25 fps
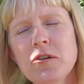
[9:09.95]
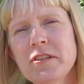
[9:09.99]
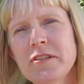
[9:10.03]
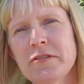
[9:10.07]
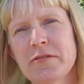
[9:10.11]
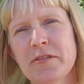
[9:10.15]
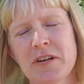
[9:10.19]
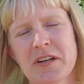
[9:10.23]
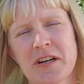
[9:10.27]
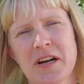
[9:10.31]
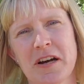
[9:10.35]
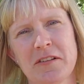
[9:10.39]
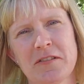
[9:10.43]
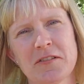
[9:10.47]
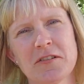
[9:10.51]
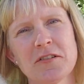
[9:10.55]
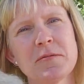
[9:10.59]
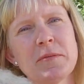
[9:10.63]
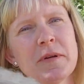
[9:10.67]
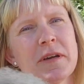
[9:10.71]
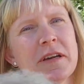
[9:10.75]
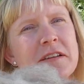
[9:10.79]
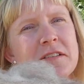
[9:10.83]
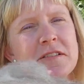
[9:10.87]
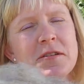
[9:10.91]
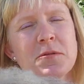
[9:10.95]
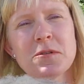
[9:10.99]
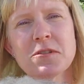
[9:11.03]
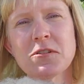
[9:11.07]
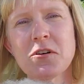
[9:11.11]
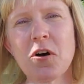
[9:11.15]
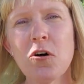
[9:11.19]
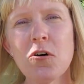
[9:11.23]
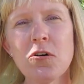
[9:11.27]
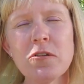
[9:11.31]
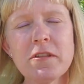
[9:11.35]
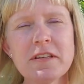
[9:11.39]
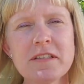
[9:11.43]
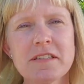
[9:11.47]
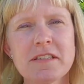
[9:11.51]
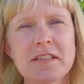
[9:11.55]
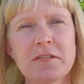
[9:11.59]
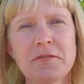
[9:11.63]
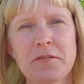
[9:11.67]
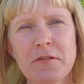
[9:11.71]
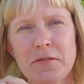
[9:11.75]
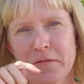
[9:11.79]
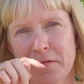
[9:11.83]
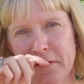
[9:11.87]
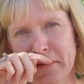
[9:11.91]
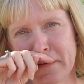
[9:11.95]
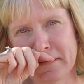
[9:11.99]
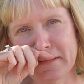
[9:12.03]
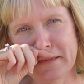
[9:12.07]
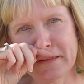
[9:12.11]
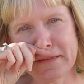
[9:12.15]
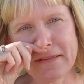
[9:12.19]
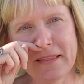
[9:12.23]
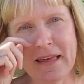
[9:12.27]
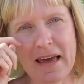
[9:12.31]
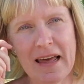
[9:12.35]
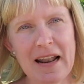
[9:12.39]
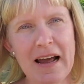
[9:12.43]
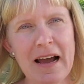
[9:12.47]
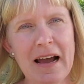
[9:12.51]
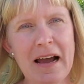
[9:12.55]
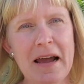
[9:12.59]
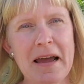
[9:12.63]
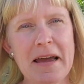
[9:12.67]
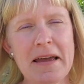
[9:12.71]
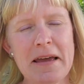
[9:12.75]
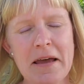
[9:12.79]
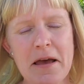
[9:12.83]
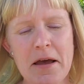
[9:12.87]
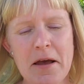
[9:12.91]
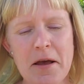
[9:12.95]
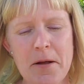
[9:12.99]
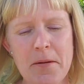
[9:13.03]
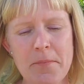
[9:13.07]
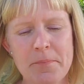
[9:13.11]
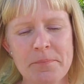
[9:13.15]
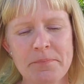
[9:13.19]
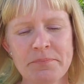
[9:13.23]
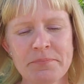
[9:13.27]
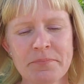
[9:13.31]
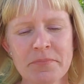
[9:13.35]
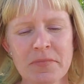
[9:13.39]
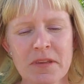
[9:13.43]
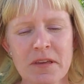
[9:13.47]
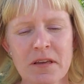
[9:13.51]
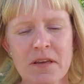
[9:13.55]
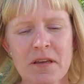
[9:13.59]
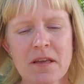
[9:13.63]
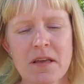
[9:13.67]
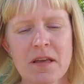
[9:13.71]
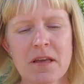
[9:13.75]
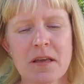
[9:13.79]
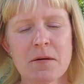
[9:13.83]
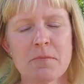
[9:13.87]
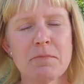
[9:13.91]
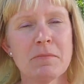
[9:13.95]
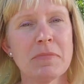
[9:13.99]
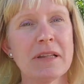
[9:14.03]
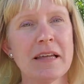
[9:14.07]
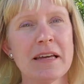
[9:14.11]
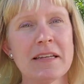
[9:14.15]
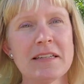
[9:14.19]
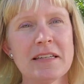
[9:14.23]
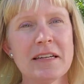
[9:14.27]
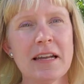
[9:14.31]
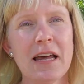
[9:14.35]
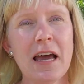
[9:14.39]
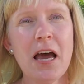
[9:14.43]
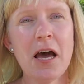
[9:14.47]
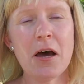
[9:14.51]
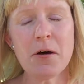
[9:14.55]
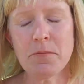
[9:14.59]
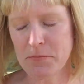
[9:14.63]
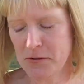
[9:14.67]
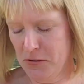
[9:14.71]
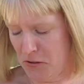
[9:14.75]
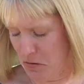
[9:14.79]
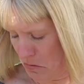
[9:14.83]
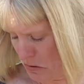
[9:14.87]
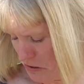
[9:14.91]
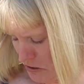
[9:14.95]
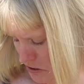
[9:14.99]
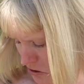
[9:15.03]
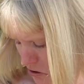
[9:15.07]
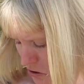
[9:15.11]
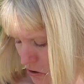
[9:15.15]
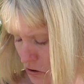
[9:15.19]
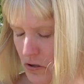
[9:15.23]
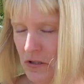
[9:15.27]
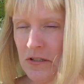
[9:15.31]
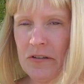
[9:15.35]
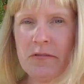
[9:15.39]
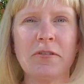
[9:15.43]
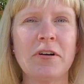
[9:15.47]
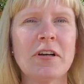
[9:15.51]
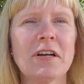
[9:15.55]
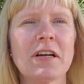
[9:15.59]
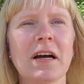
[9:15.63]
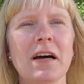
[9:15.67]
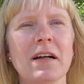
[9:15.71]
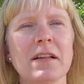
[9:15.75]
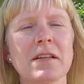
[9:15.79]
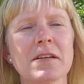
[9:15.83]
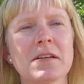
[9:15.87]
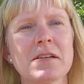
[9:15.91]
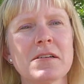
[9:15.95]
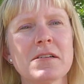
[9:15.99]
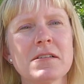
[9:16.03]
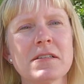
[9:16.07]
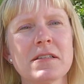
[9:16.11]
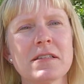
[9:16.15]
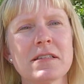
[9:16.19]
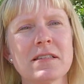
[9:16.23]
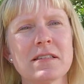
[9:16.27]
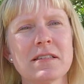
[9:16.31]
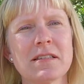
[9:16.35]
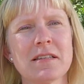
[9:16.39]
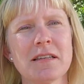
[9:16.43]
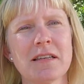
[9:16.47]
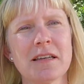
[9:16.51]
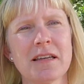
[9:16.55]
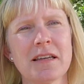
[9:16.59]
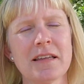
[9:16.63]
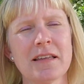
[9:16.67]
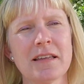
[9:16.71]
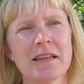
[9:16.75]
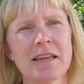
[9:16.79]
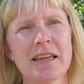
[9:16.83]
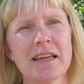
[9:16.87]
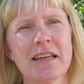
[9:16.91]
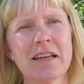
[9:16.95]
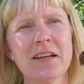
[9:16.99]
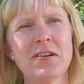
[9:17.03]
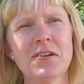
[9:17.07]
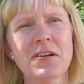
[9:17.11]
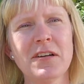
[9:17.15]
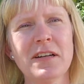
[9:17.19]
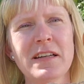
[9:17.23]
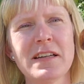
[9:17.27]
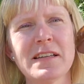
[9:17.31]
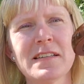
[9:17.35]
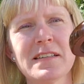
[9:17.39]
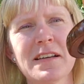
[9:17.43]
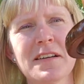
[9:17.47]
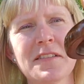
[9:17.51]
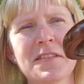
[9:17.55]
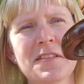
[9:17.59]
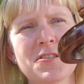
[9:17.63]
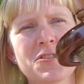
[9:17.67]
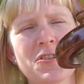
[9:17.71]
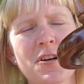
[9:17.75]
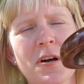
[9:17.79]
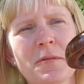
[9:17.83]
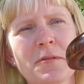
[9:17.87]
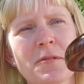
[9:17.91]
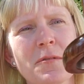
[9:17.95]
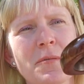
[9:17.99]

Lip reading: different colors because it was all these different fleeces that I blended up. So it's all different colors. Here it is on the drop